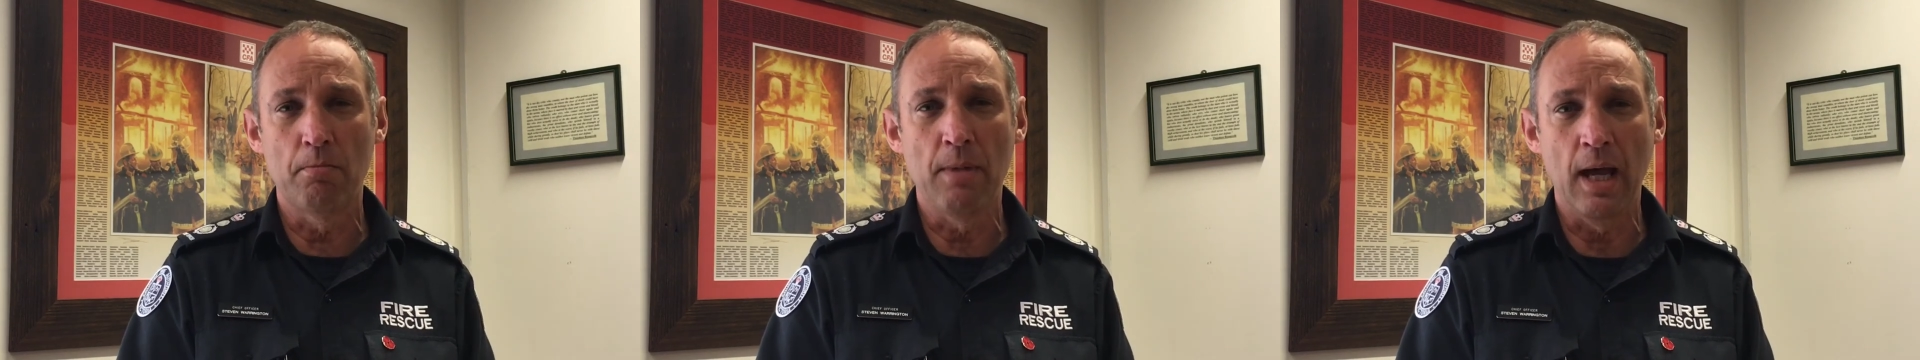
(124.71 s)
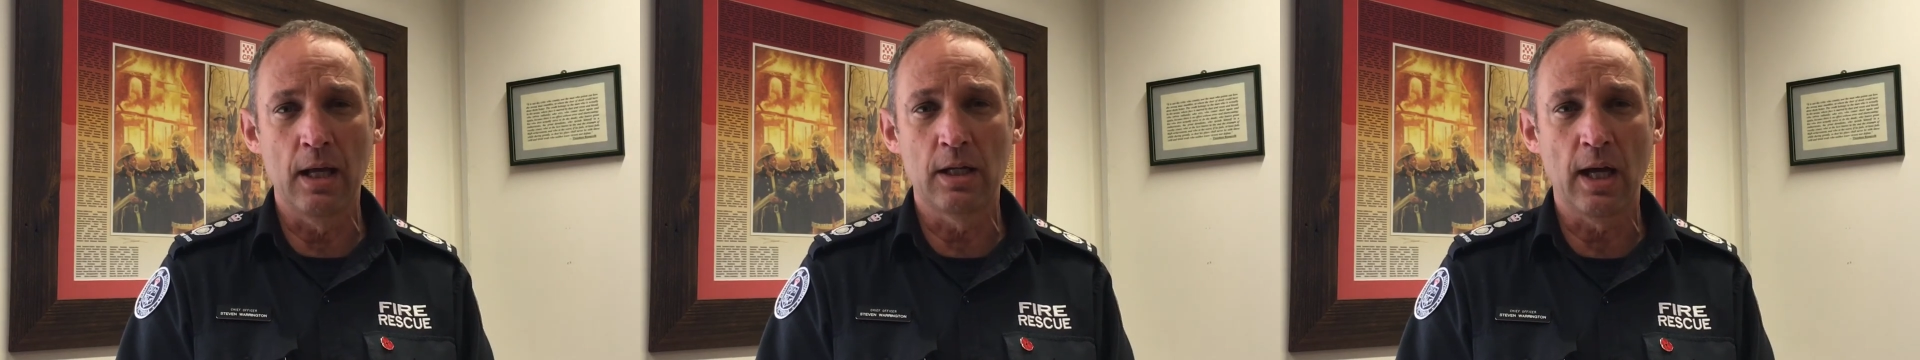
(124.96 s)

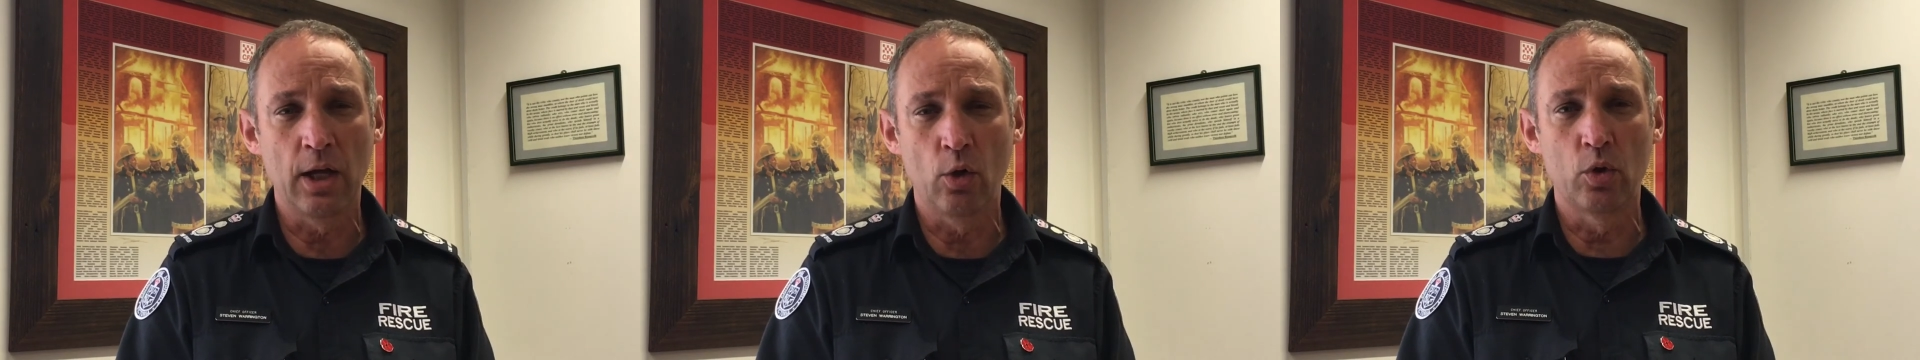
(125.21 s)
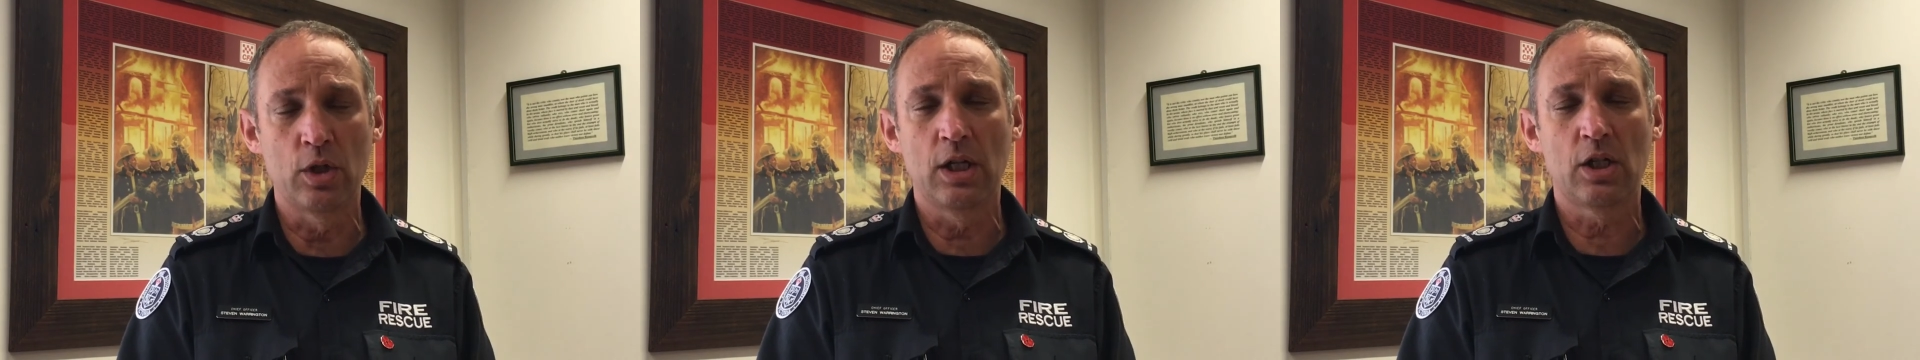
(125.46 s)
mandate
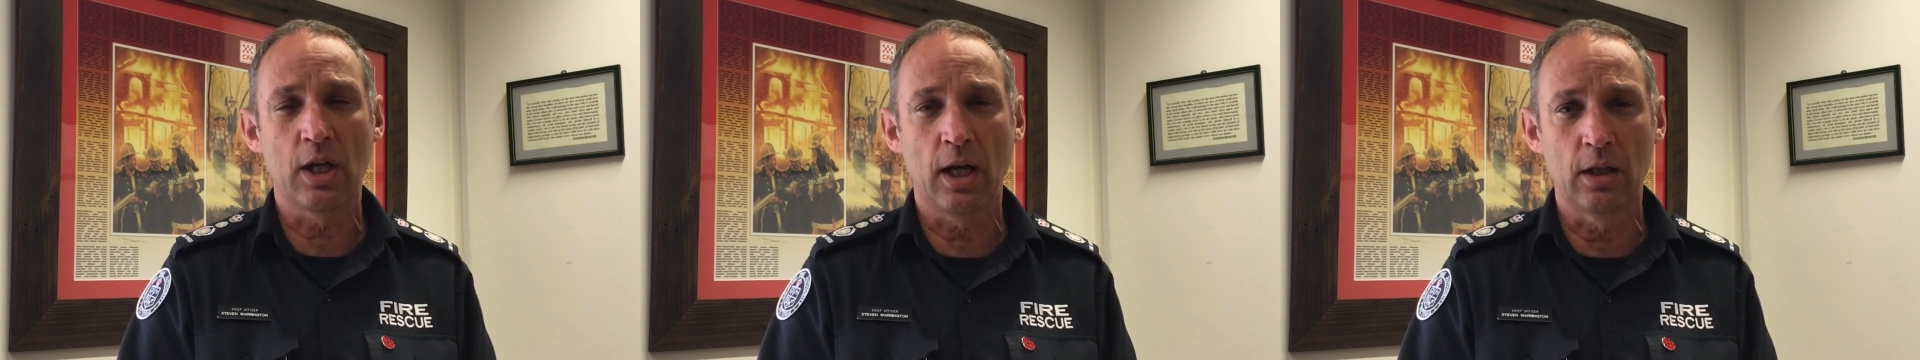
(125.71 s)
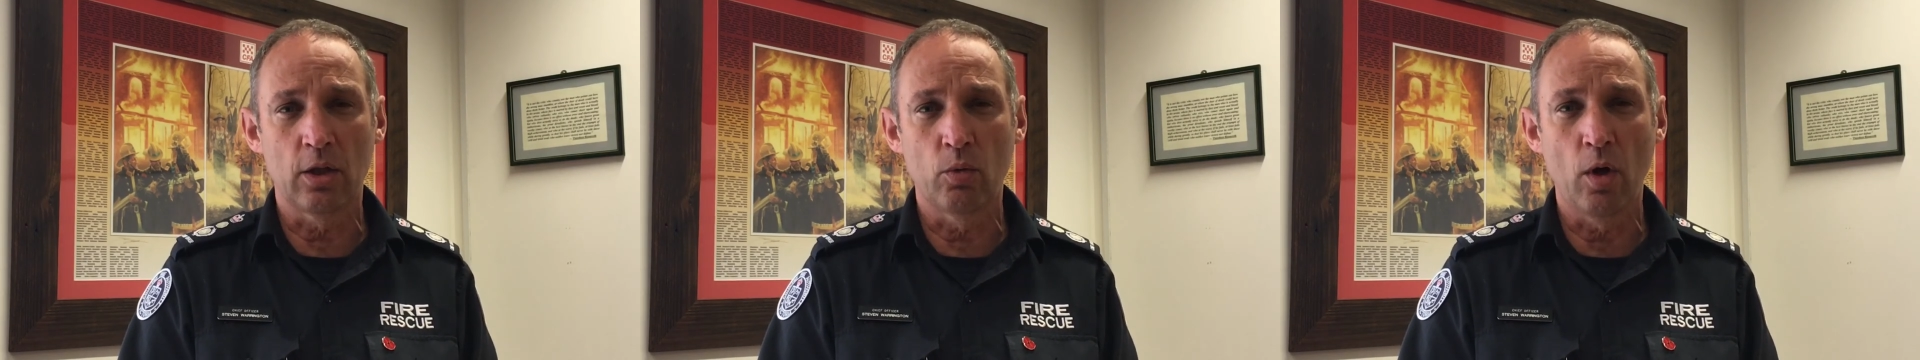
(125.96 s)
or
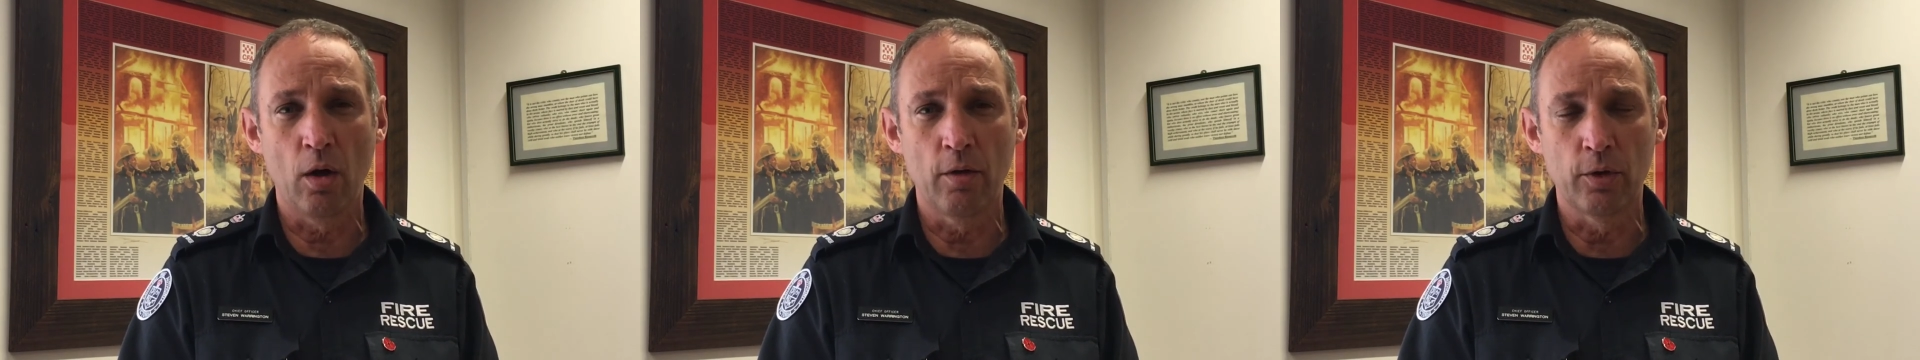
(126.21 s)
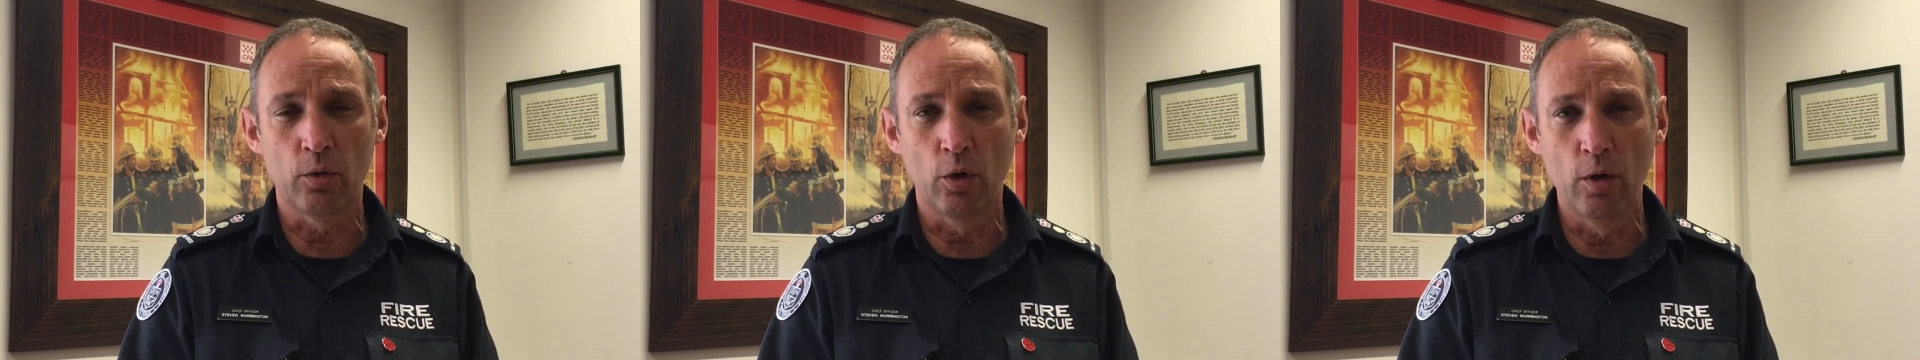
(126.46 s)
dictate the role of
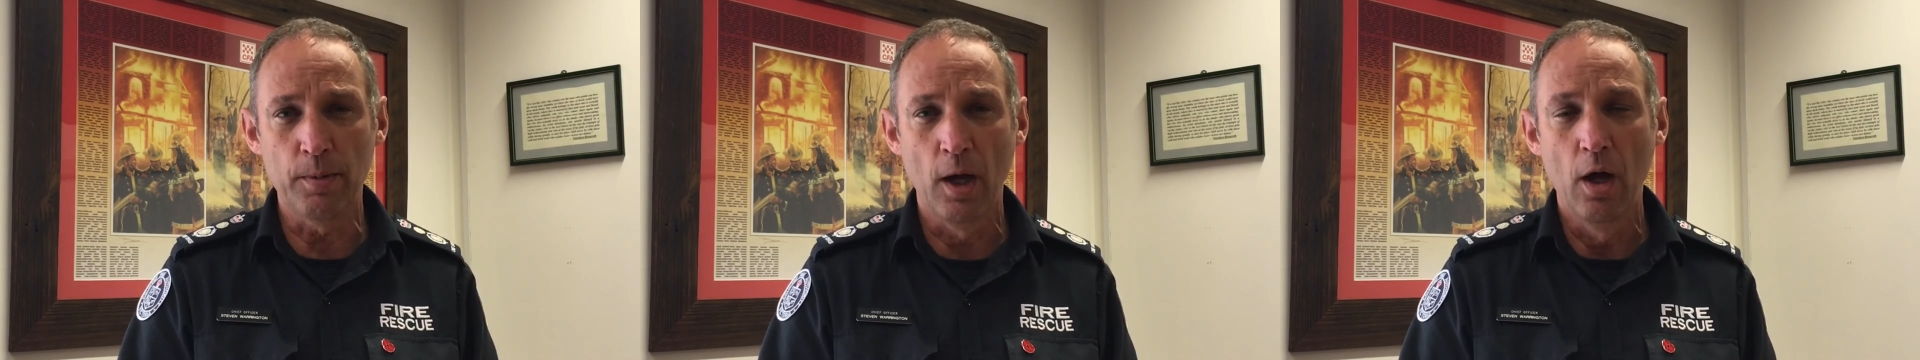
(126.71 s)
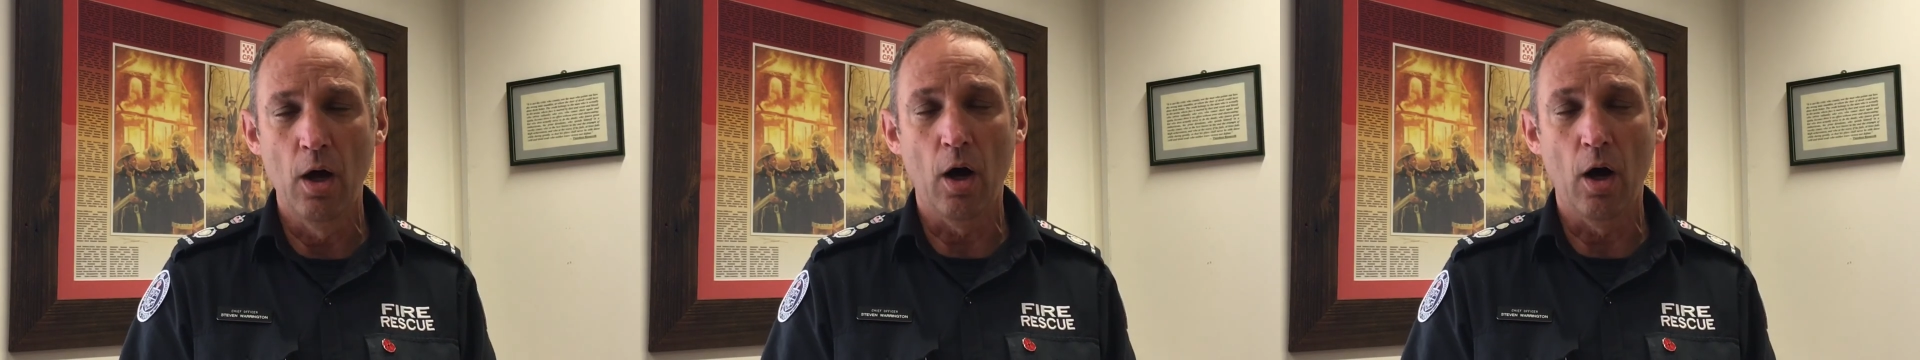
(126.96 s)
the group.